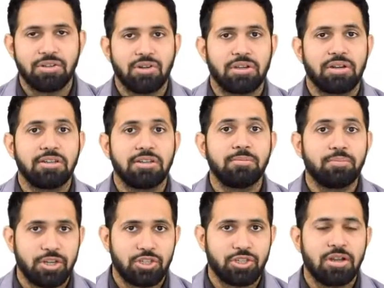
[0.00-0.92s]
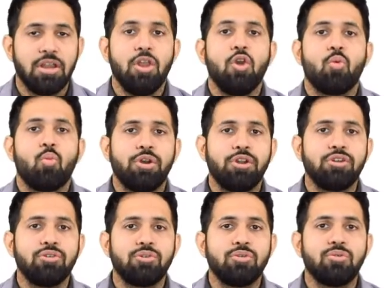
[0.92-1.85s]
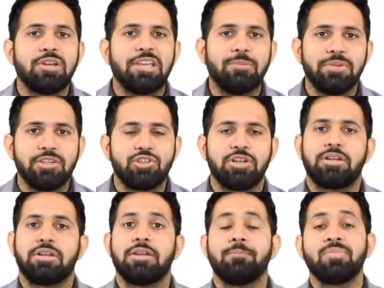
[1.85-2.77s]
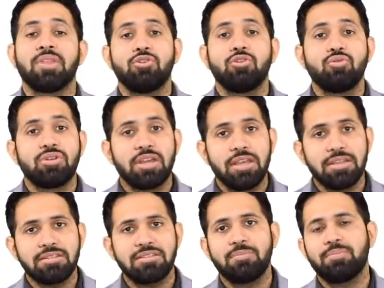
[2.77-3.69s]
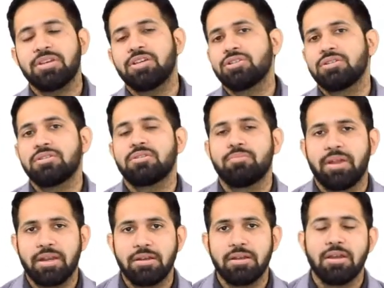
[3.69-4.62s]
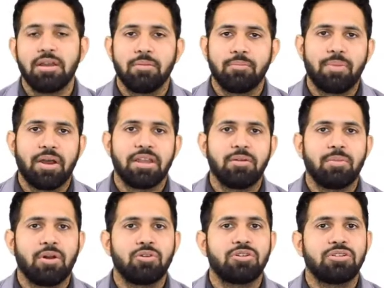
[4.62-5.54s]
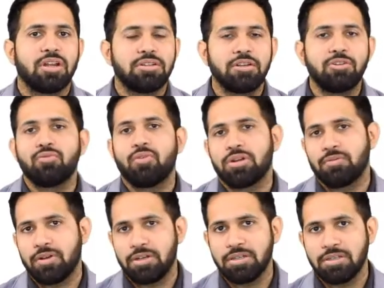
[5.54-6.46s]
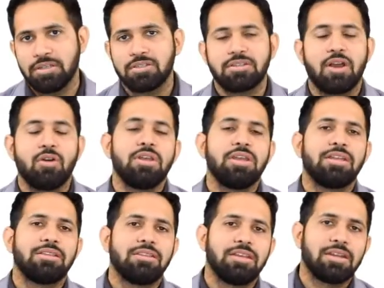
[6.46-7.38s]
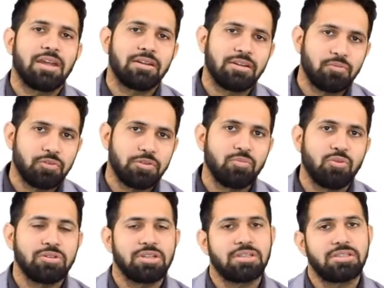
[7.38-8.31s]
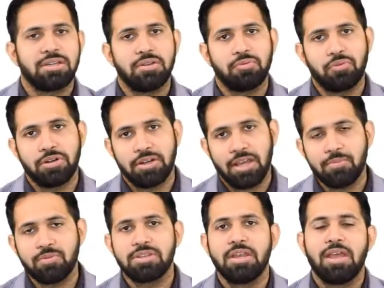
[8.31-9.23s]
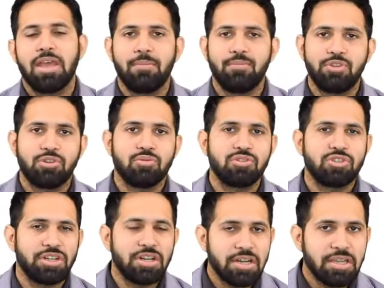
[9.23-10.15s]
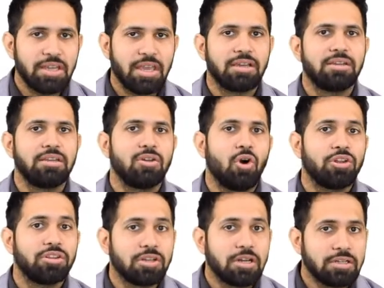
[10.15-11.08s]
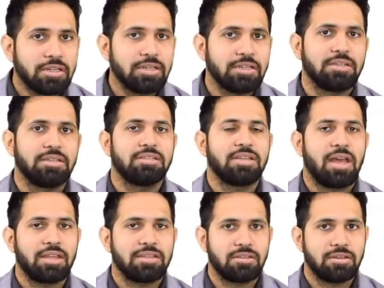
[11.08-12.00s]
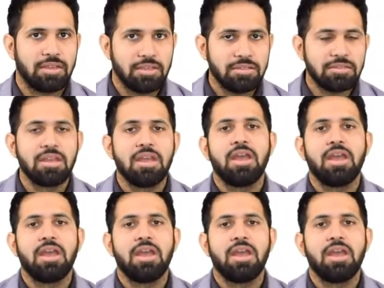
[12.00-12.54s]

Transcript: intracranial pressure. What do you do immediately? You raise the patient's bed by about 30 to 45 degrees. Now, there are different books that say different types. MCQs generally agree on 30 degrees as the raise,